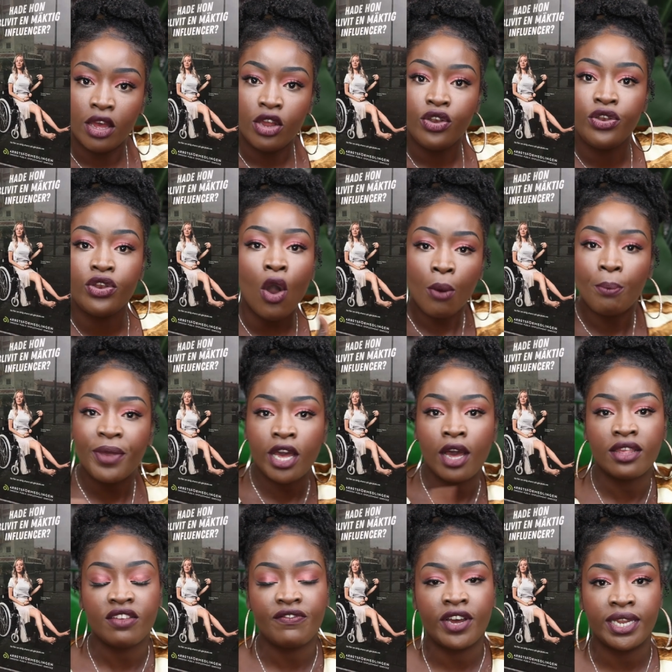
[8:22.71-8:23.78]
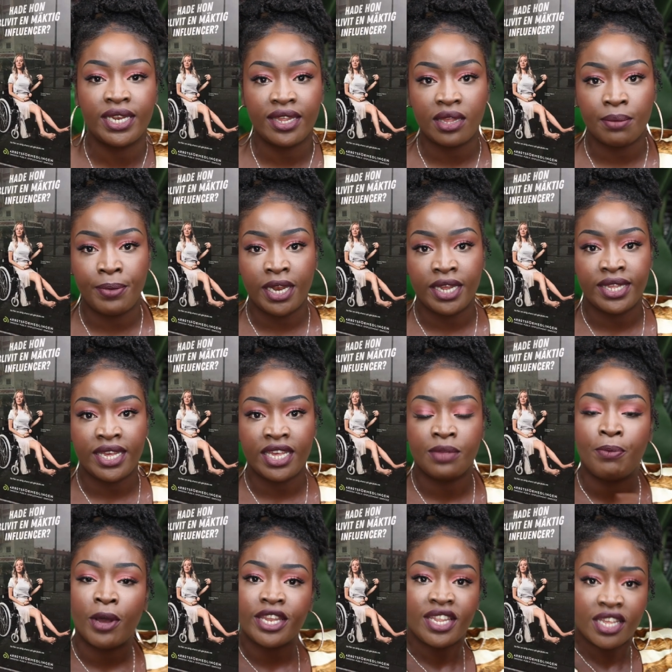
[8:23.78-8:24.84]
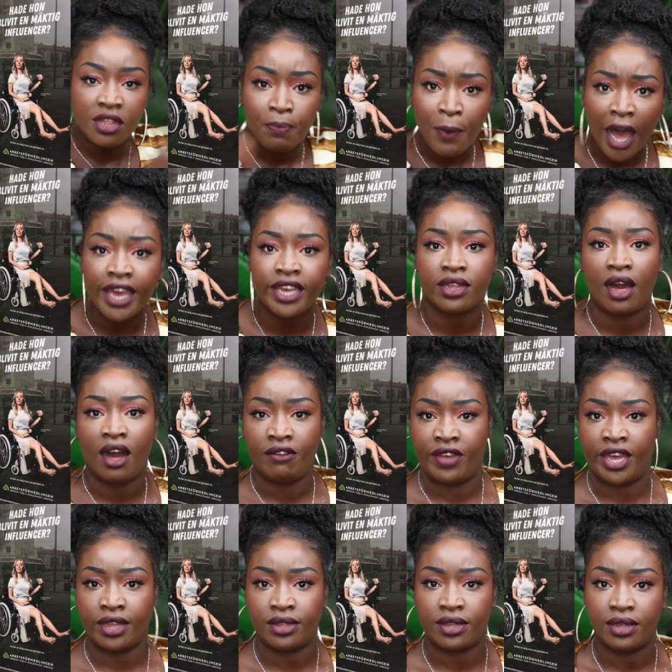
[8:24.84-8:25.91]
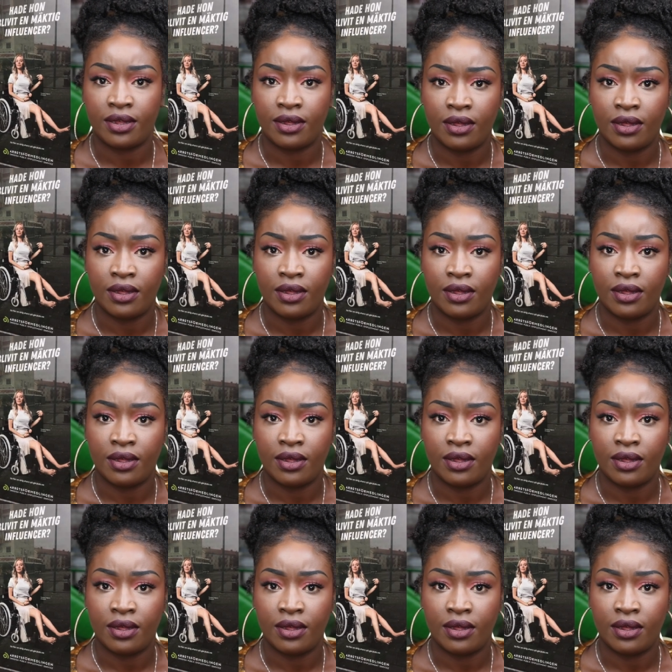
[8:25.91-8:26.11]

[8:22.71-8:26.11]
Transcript: Not because of her disabilities, but despite of it.